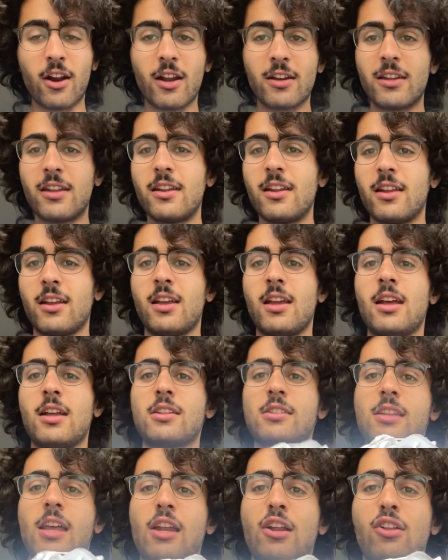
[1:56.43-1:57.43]
I did
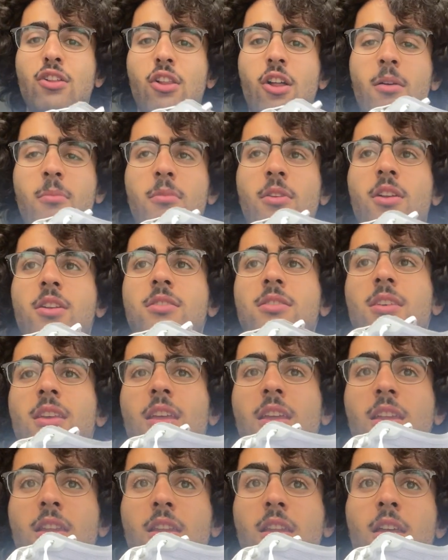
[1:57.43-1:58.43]
10 kilometers
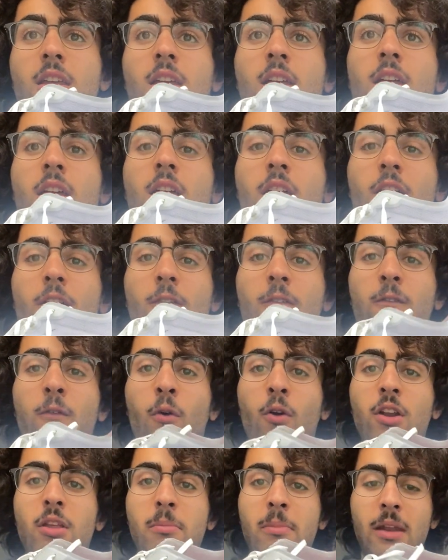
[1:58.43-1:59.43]
in
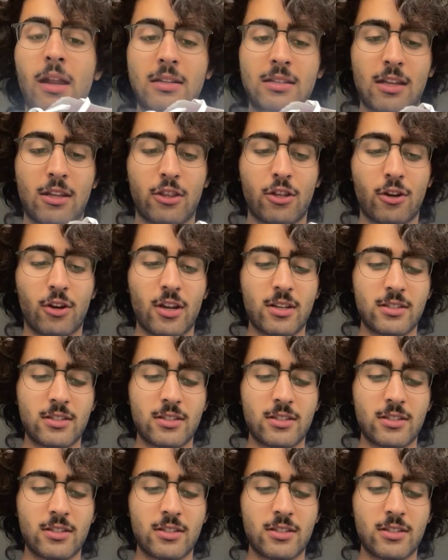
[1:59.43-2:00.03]
40 minutes and 30